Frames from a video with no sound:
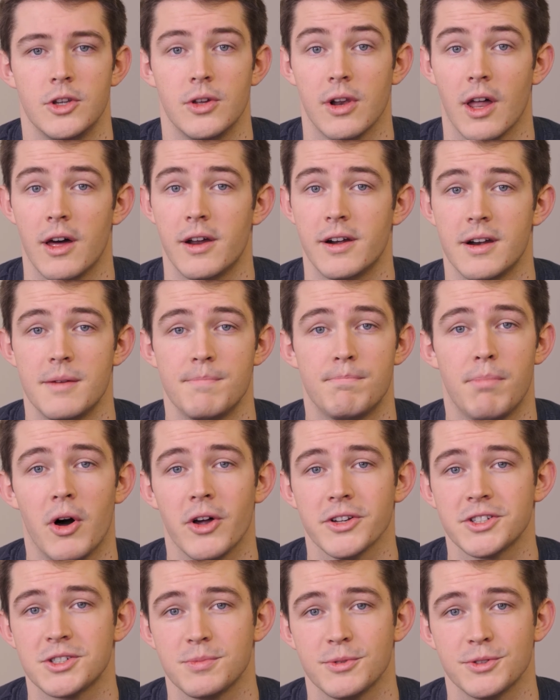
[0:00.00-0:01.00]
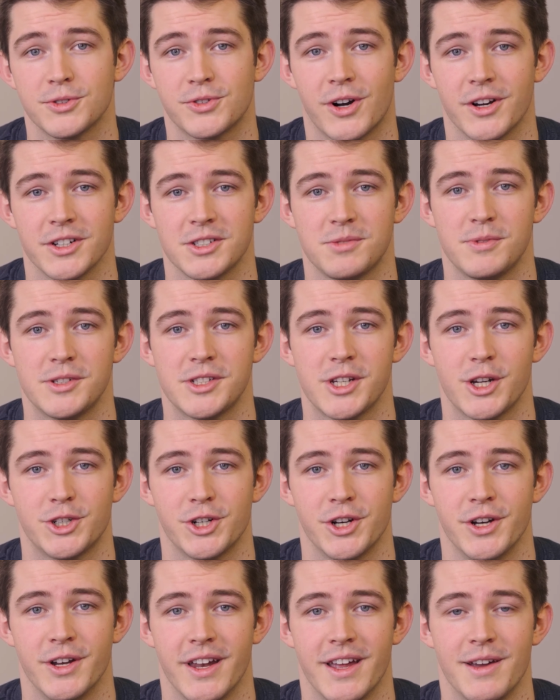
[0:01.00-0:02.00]
You learn an impossible
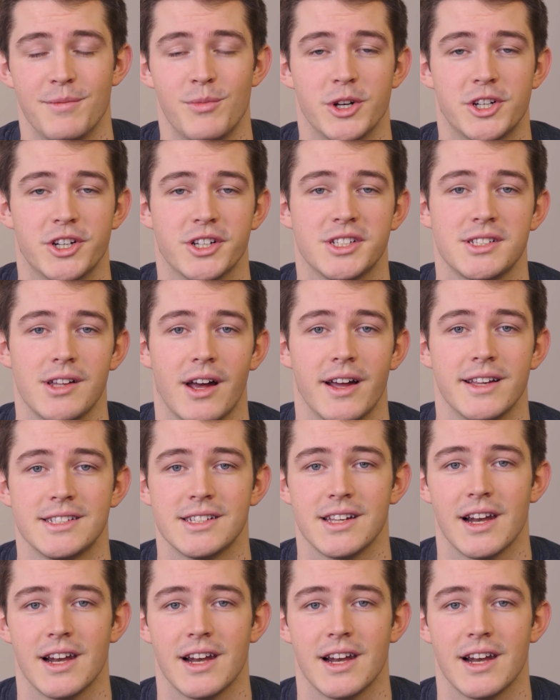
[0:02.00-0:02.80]
transposition in which a sign